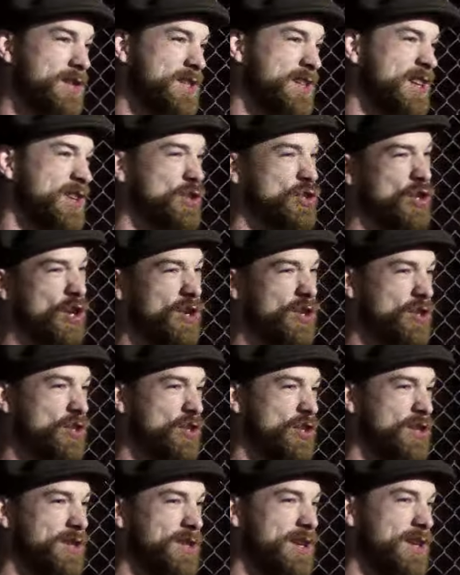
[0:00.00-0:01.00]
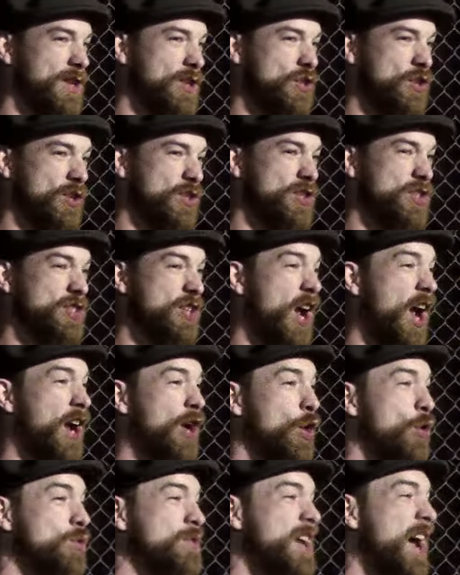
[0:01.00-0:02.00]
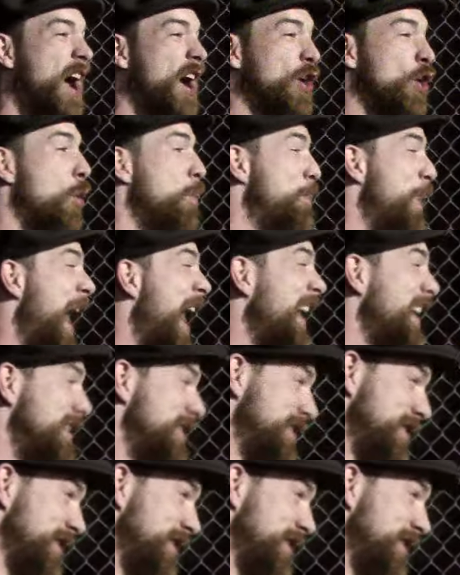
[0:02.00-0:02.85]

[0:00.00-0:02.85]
conjunction Choco Taco pint.